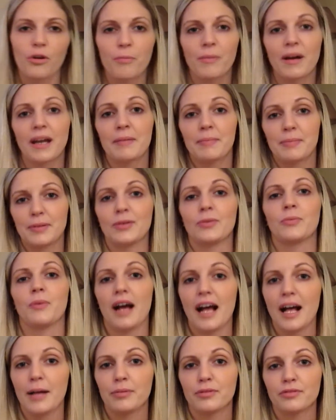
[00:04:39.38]
it might be a
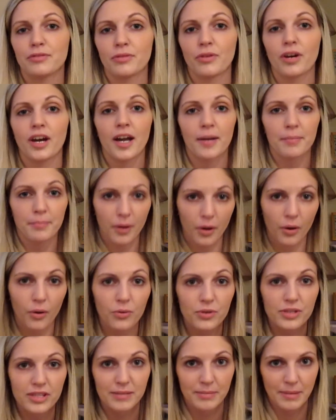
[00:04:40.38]
while before I
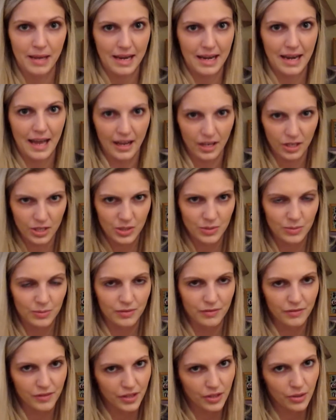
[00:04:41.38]
post my next
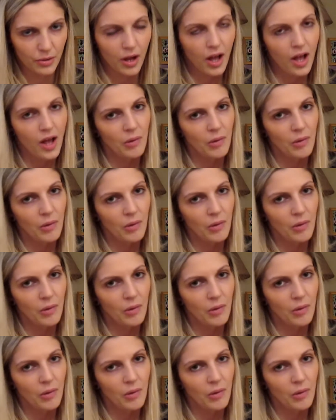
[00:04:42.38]
review.